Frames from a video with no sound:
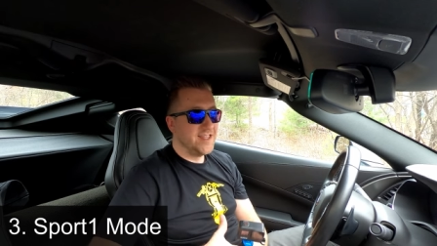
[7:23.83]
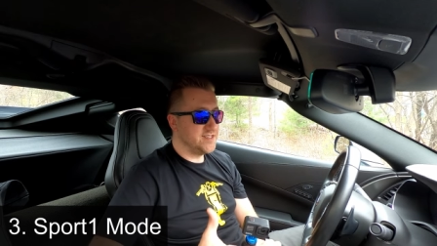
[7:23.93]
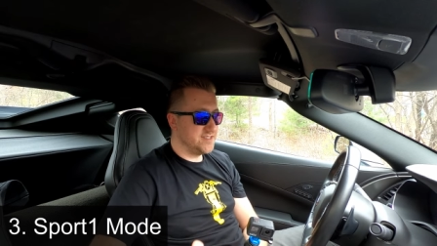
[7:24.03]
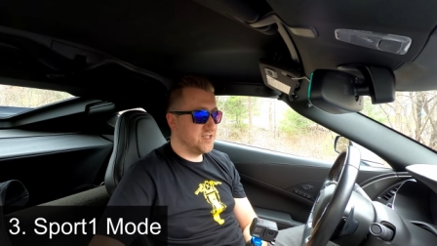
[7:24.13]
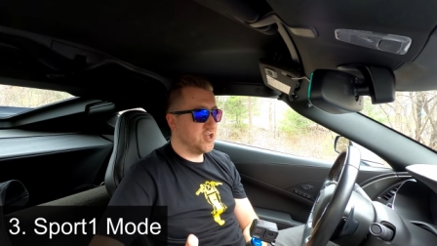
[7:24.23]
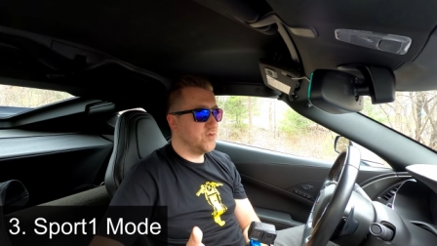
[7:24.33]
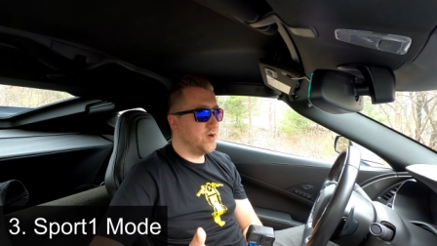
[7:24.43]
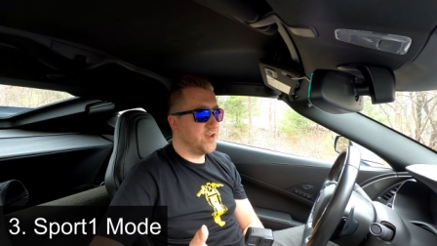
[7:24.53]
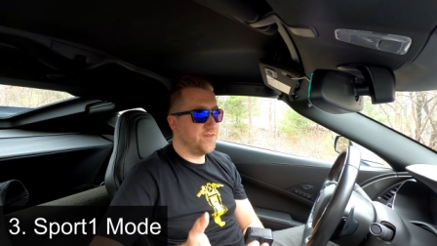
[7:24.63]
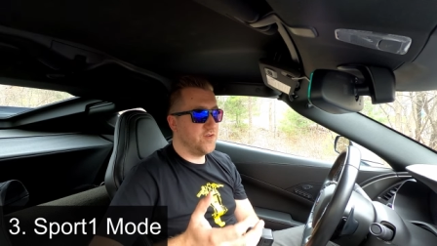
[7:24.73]
This is a good
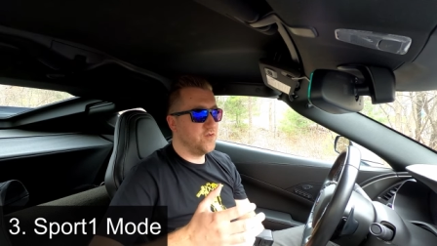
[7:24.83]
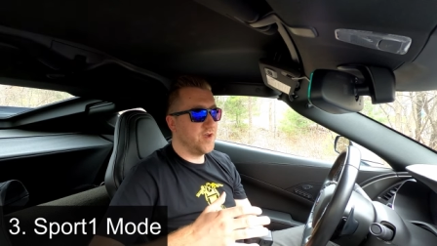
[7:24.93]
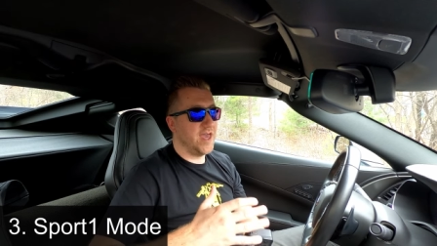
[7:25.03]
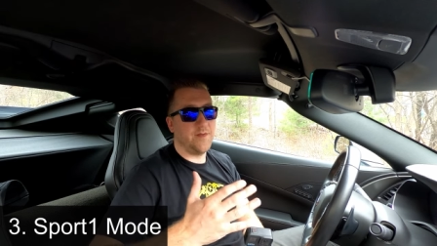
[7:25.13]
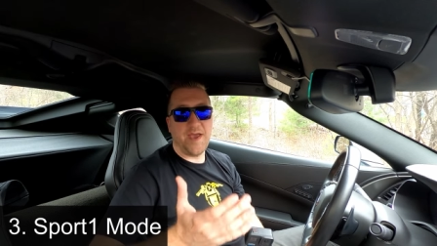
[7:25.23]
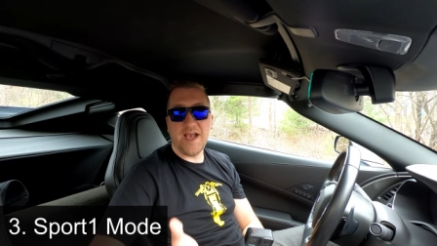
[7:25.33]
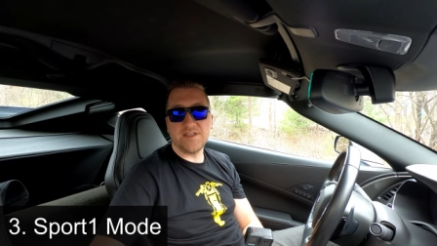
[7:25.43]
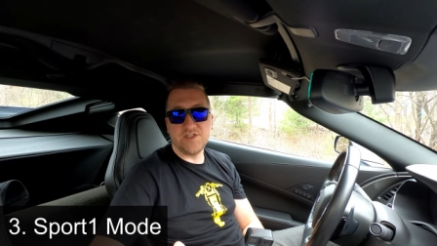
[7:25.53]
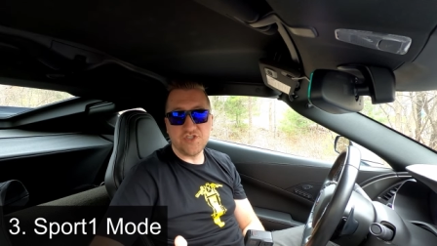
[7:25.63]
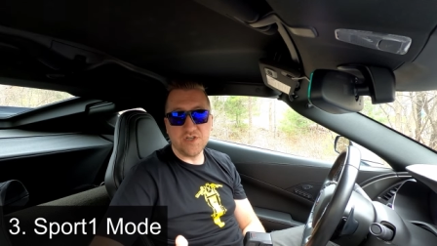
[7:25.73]
one if you had a
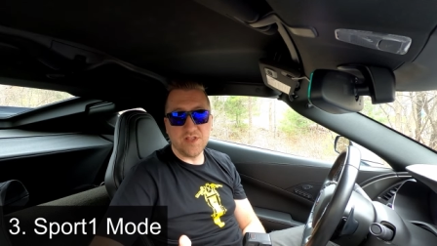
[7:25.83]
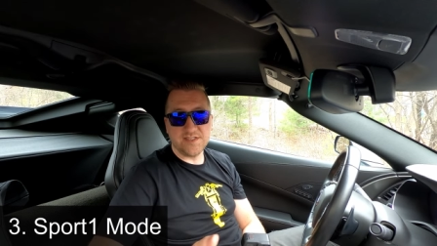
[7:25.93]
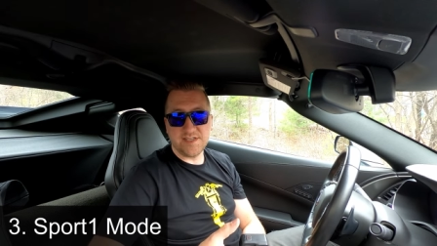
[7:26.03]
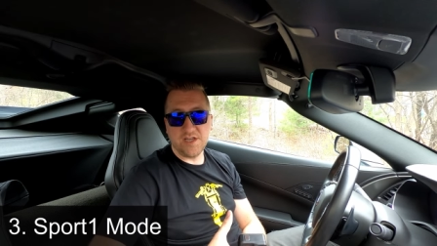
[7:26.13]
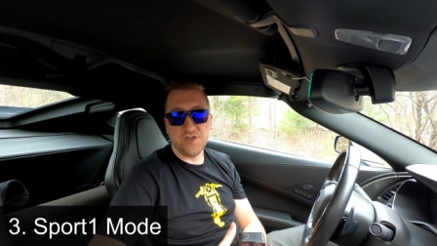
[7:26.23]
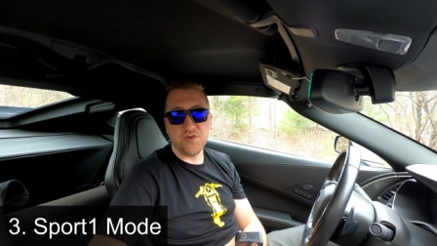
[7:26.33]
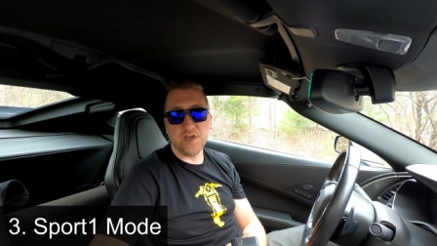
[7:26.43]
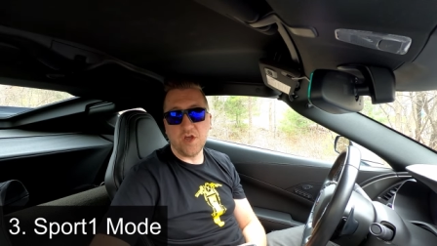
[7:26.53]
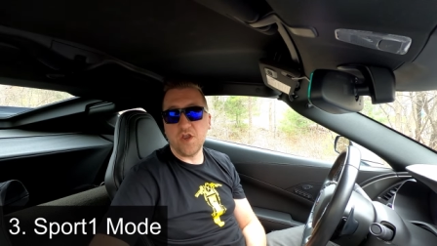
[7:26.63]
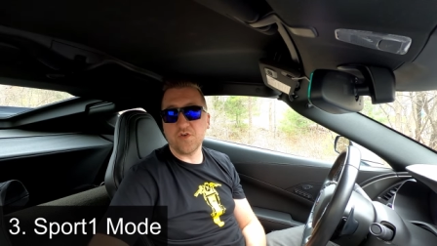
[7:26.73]
passenger, let's say you're
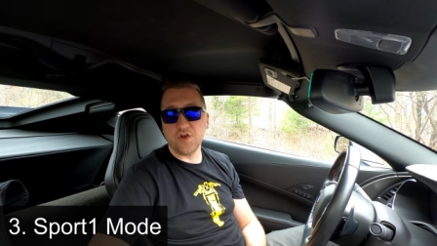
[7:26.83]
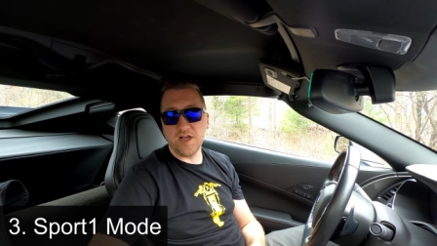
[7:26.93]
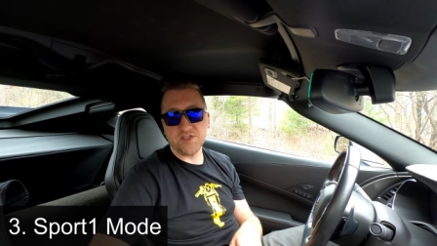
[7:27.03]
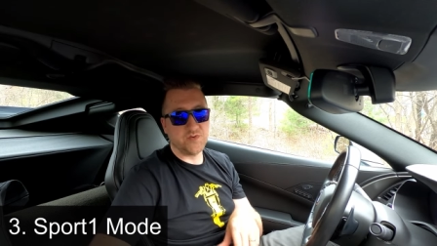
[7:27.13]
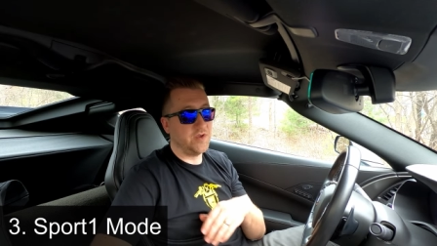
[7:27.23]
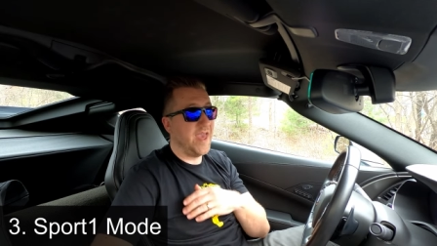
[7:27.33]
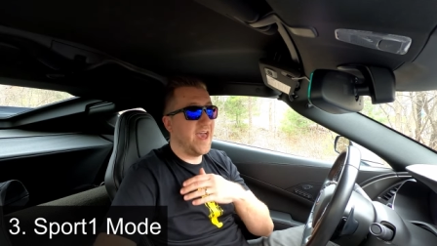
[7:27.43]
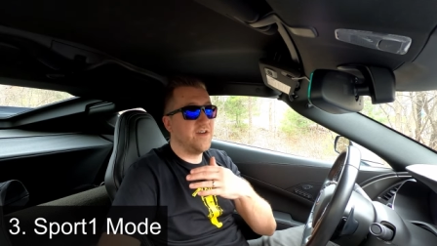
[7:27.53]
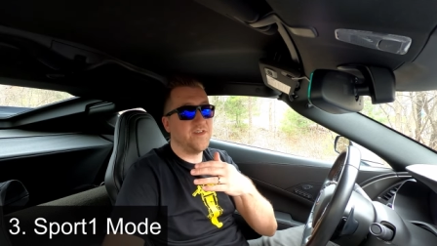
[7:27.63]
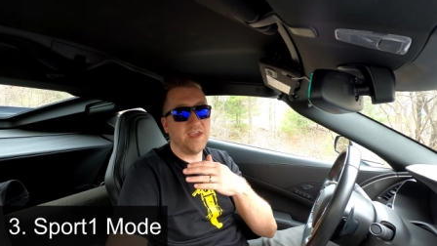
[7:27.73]
doing an autocross where you
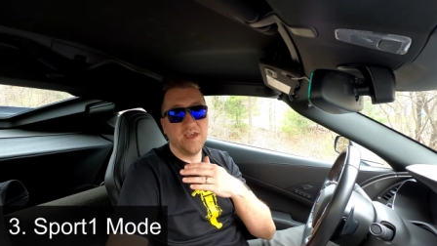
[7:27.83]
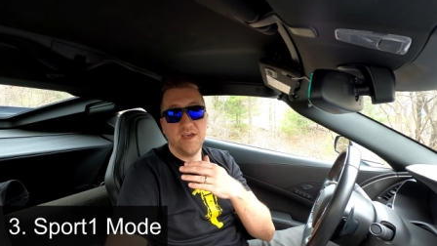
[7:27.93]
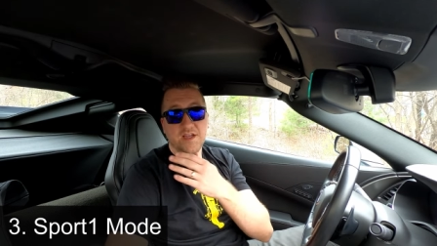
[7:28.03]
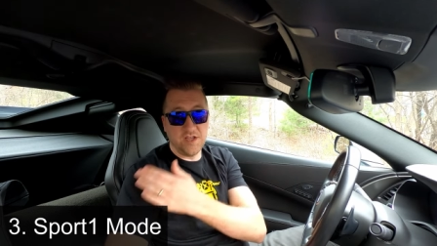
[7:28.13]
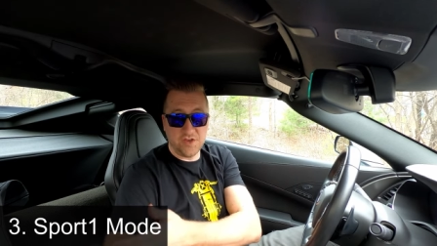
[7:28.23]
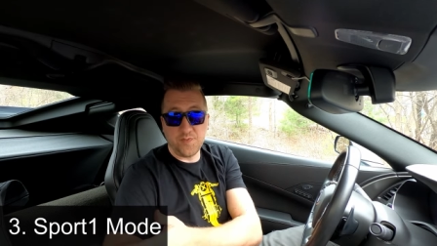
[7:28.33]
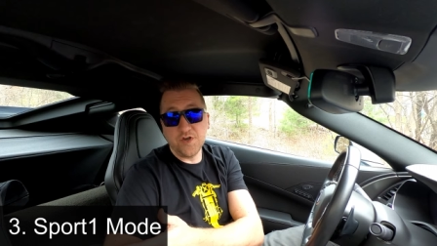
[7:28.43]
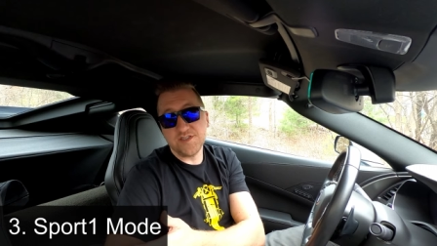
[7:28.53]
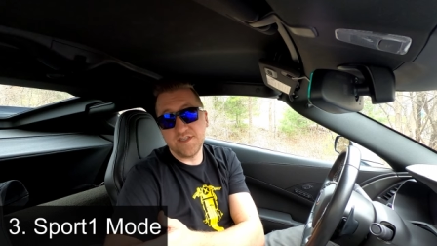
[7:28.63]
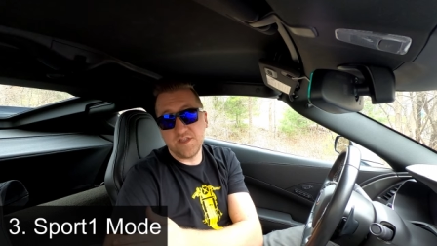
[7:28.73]
have a, another
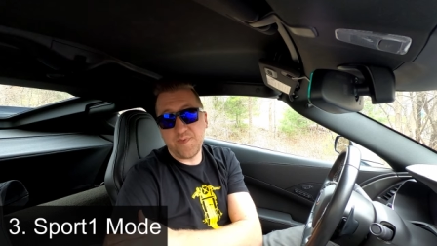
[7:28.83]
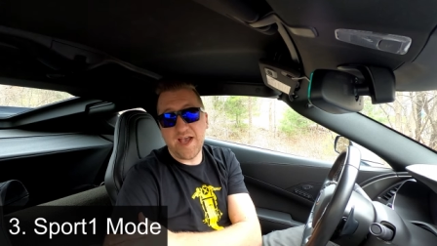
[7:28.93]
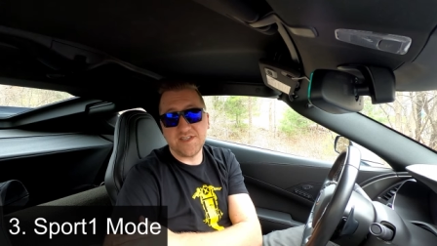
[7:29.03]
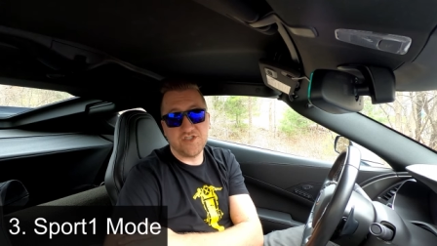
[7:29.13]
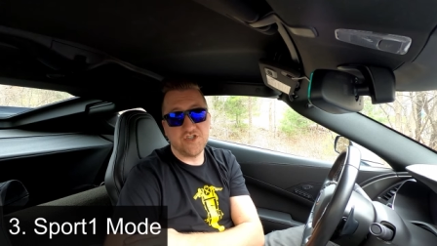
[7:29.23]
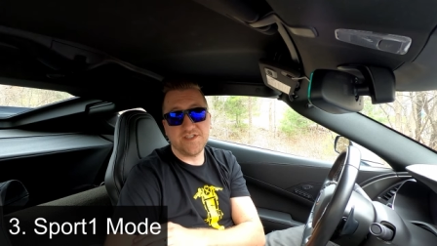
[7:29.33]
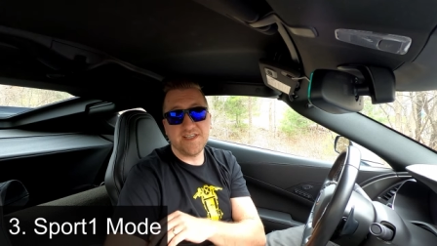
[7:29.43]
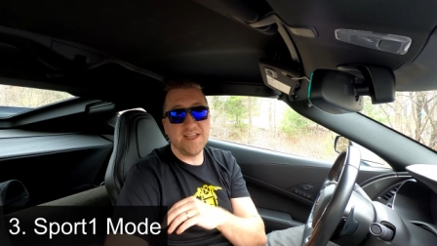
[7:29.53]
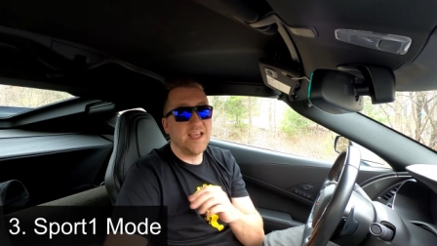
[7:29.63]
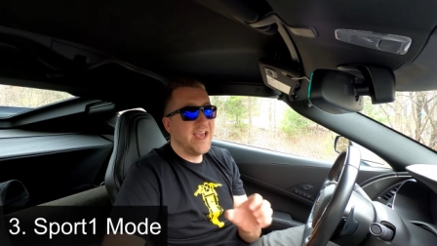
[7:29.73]
person in the passenger
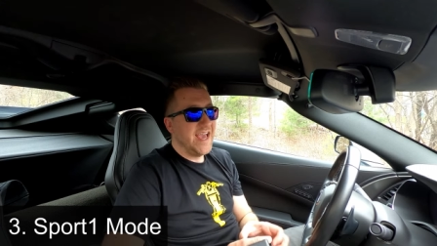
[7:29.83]
seat.